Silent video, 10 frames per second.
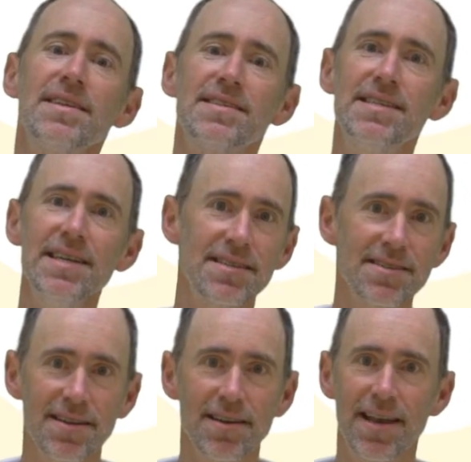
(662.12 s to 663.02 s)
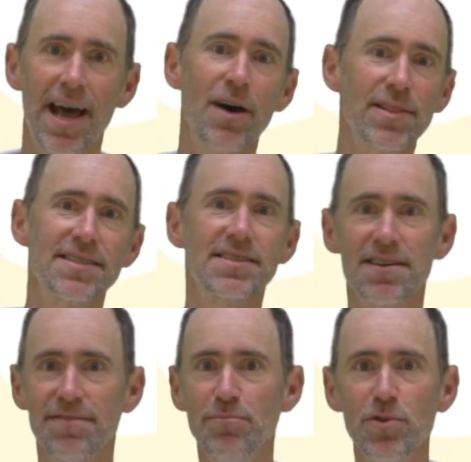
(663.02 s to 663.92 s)
this disk and how that
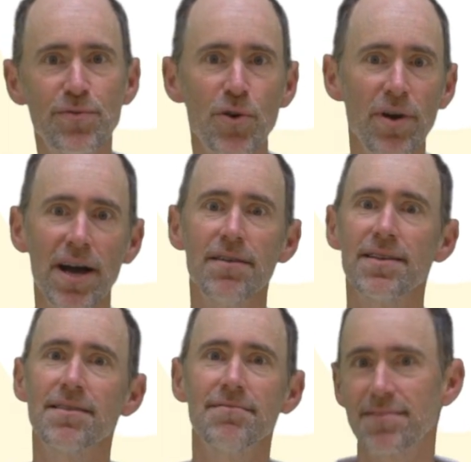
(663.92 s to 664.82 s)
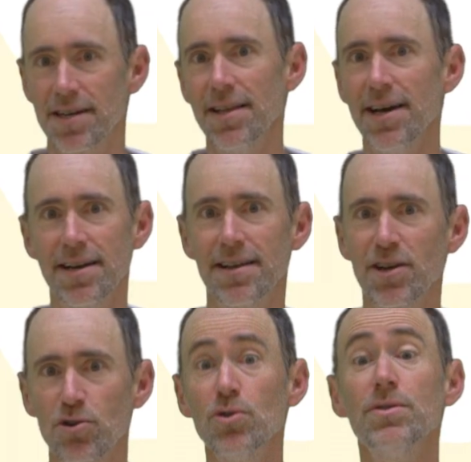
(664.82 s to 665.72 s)
stuff moved around and collided
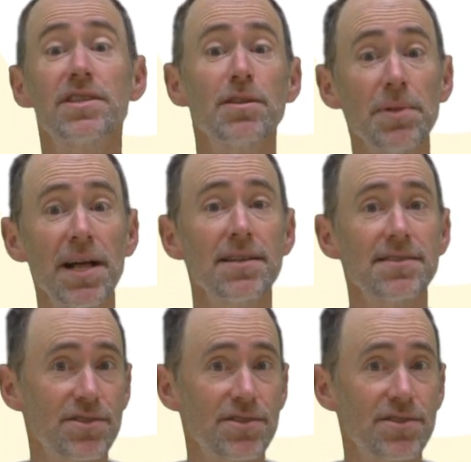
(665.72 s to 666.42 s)
and grew into the planets.